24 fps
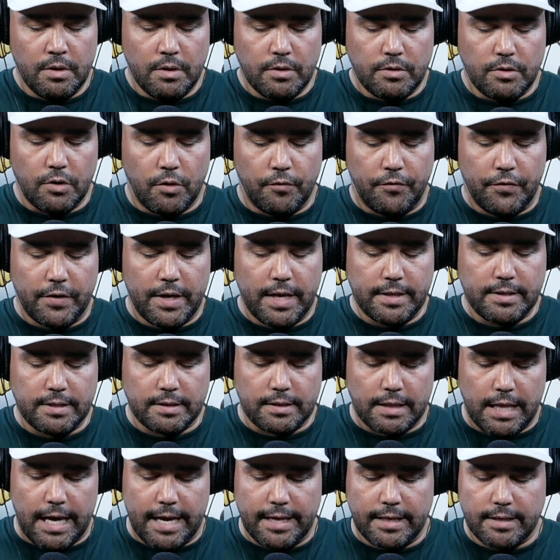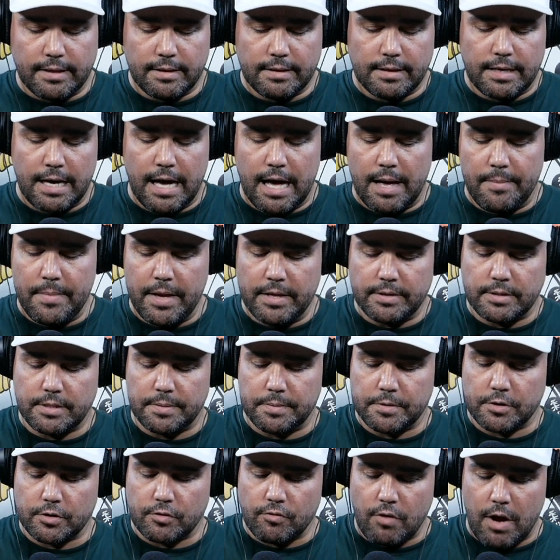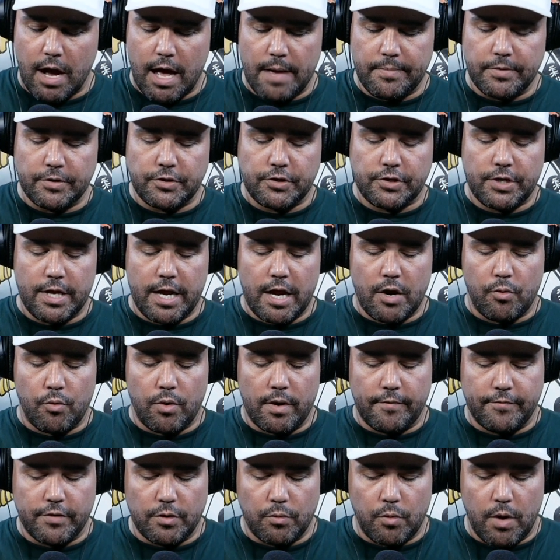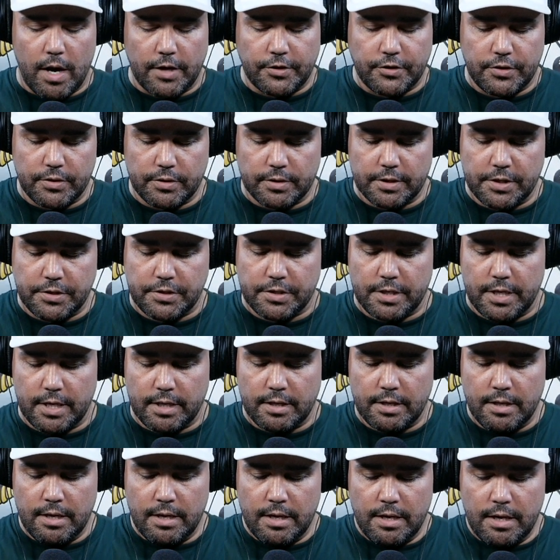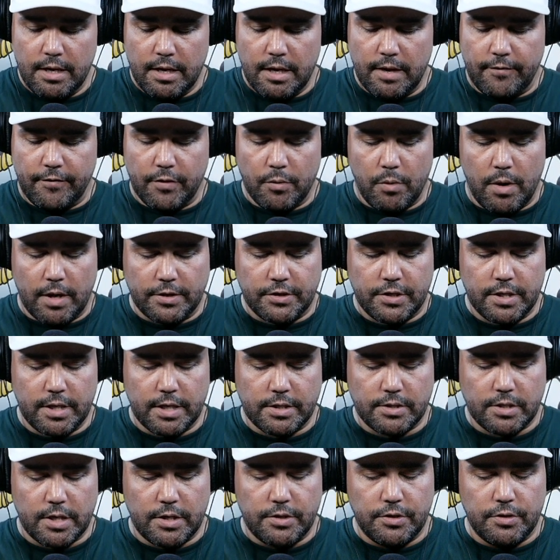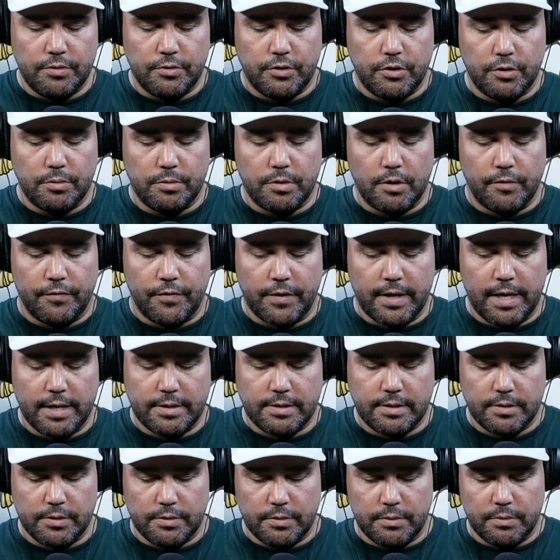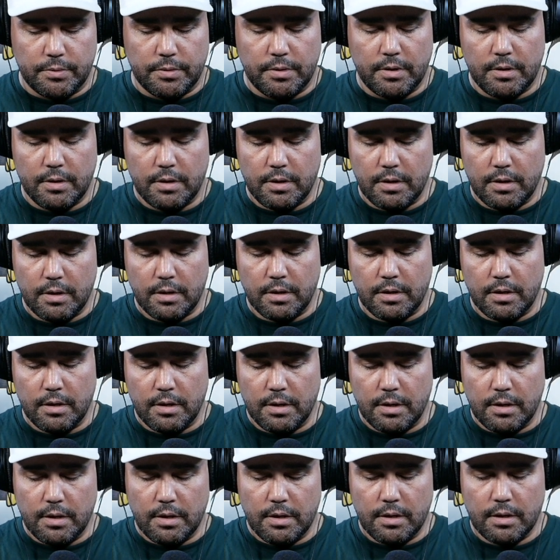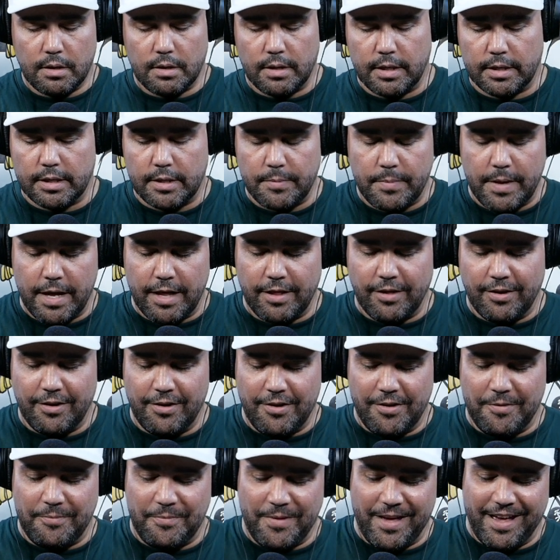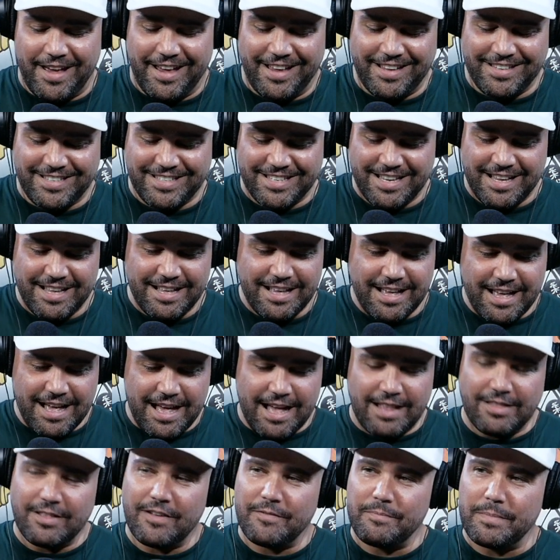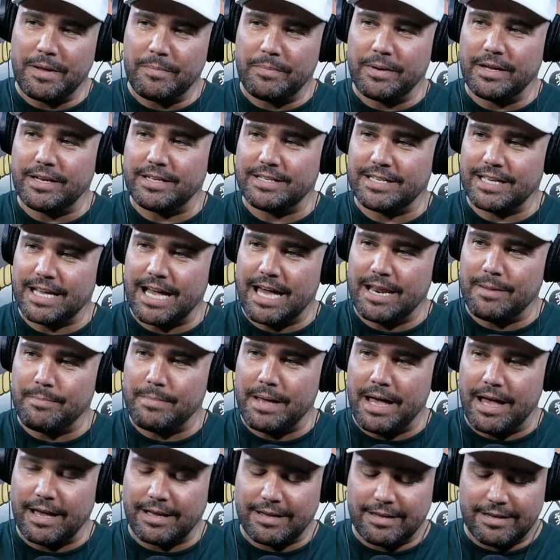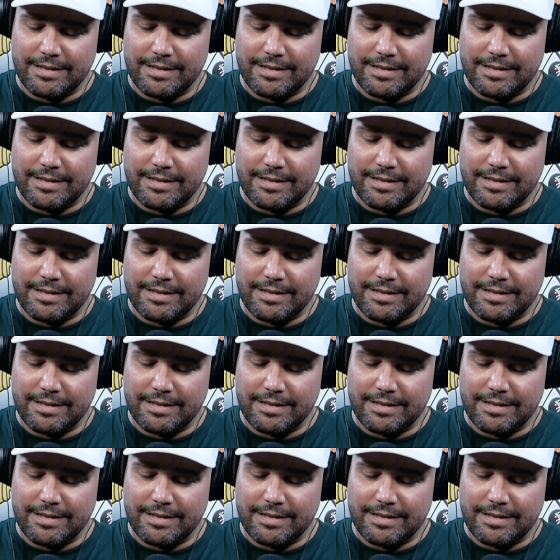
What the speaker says: Don't forget to like, comment, subscribe, and share wherever you're watching or listening. If you're watching us on YouTube, don't forget to click the bell on our page. I love my buddies. I got them back.